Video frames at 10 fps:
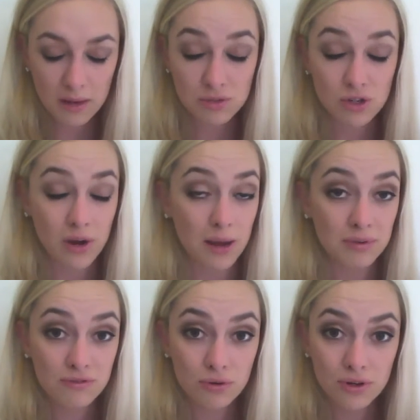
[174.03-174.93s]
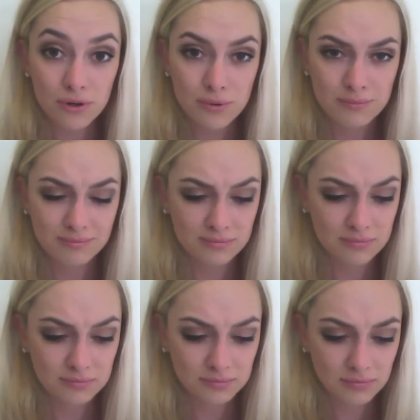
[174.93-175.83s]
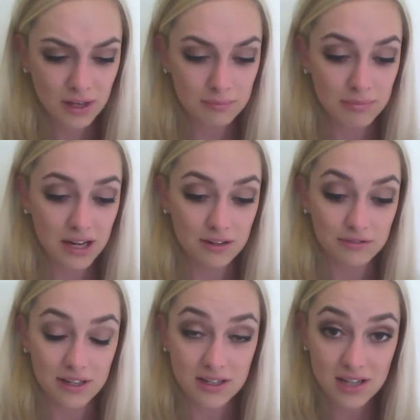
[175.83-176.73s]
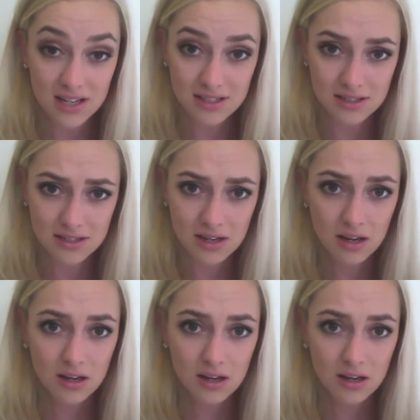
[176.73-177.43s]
I'm so happy for you. But if He doesn't,